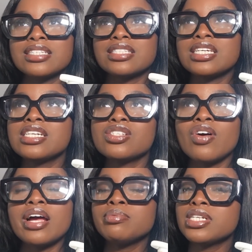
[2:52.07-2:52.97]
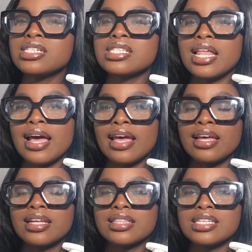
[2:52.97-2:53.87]
To describe this,
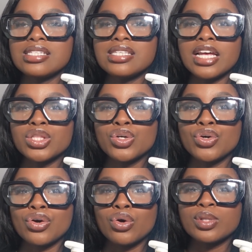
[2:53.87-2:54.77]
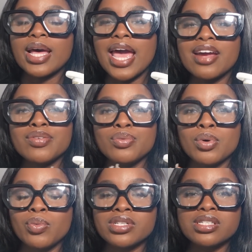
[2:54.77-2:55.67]
this is the girl that
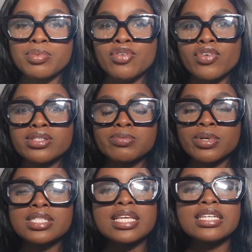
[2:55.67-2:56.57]
everyone wants to be friends with.